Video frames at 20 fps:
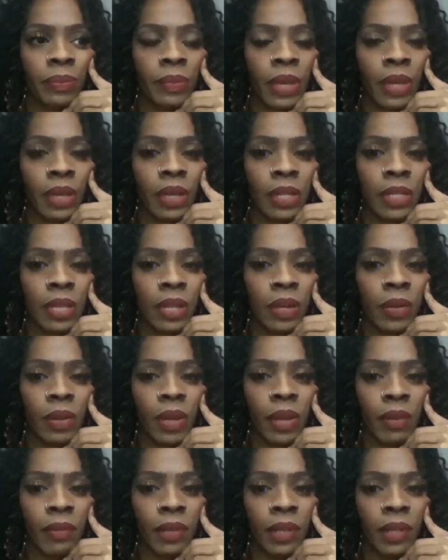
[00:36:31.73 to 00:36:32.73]
I guess I
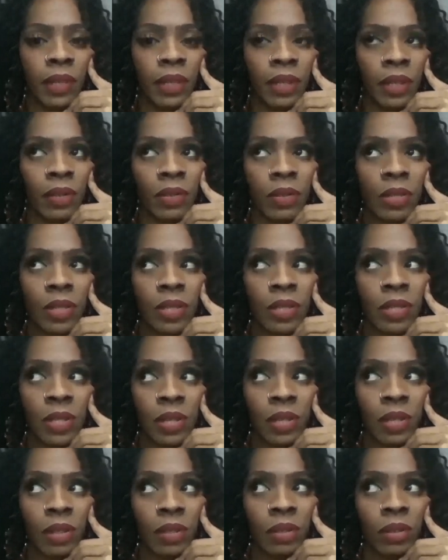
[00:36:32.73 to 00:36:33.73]
don't have anything else to
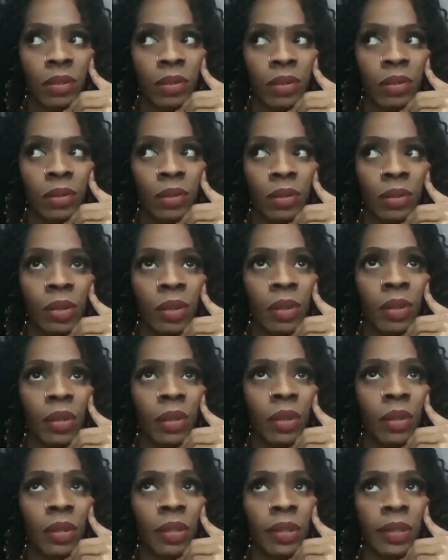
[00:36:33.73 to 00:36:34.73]
say.
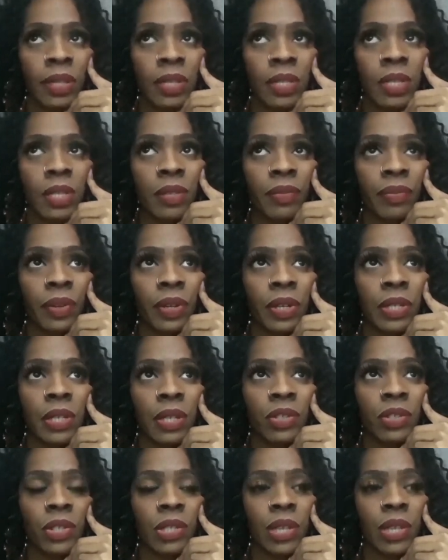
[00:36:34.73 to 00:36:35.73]
This is a very
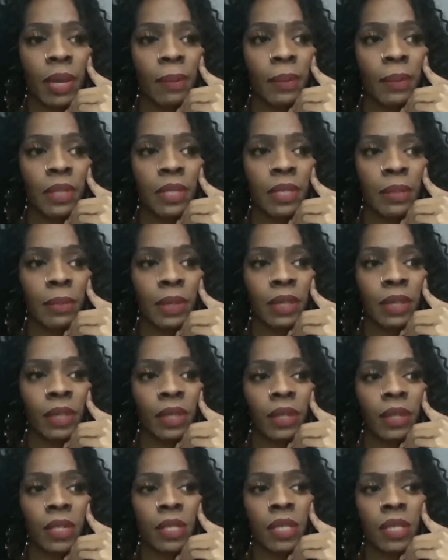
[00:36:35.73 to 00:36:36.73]
touchy topic to me, and
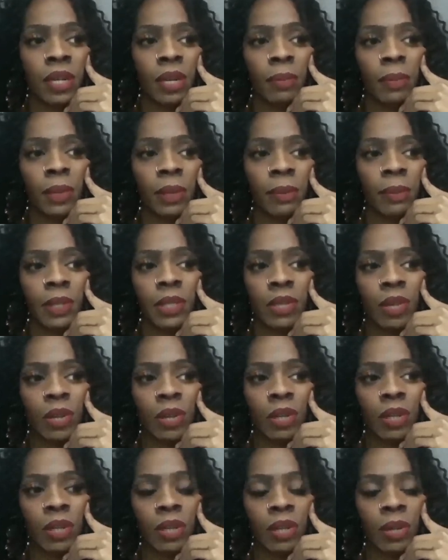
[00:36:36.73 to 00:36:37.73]
like I said, I'm going to be
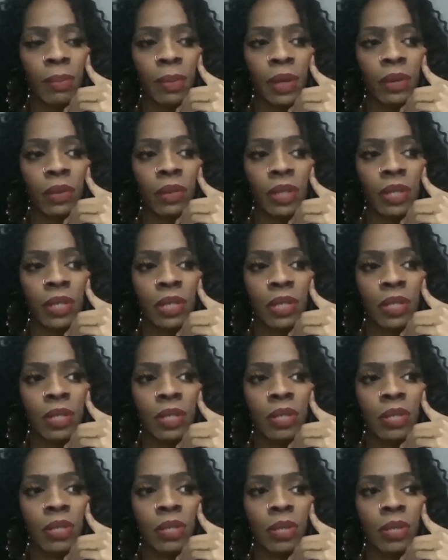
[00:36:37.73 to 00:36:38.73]
talking about this
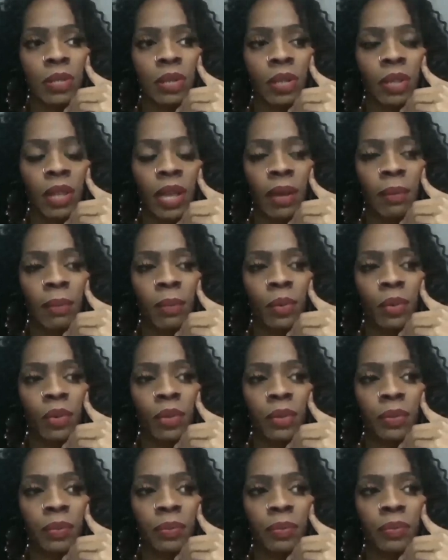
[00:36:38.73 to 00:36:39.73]
a lot
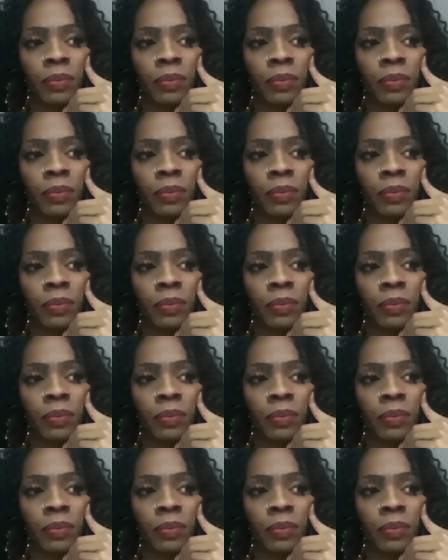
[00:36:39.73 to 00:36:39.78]
more.